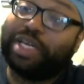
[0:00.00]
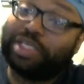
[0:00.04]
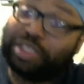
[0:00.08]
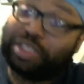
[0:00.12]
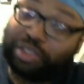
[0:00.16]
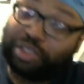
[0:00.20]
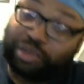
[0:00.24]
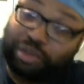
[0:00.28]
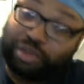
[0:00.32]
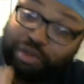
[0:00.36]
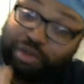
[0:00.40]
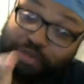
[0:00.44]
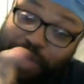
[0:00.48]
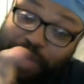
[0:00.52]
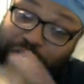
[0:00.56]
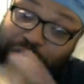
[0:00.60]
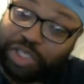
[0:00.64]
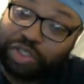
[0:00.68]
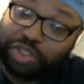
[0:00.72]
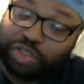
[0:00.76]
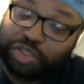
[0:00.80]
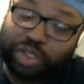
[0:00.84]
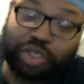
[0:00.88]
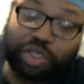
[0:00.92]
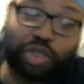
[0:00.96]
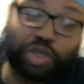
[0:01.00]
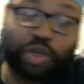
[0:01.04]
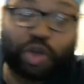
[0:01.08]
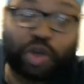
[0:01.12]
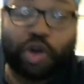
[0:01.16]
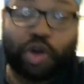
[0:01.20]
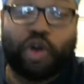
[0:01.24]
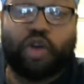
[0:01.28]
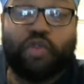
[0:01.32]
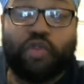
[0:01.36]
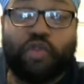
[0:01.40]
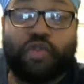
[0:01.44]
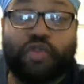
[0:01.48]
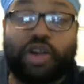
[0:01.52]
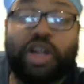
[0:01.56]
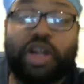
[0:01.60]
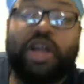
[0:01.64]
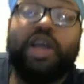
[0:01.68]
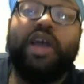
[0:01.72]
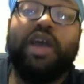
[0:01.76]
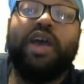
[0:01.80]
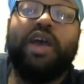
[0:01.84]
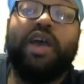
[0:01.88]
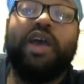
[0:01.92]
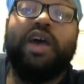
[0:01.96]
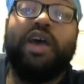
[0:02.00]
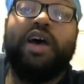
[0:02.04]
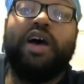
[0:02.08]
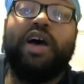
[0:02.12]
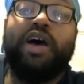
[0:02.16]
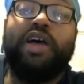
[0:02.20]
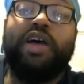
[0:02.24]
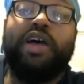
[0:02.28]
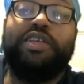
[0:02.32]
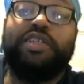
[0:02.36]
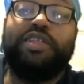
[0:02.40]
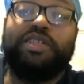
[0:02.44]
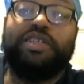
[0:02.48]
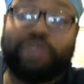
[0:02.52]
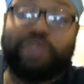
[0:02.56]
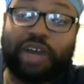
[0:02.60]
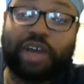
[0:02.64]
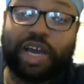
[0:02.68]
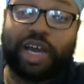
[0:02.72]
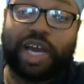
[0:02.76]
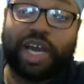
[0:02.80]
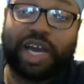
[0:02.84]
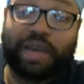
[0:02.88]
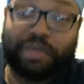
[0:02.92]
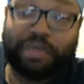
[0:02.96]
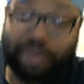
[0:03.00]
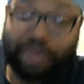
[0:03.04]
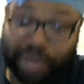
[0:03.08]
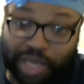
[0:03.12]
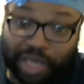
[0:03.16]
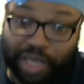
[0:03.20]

So you make sure you go over and subscribe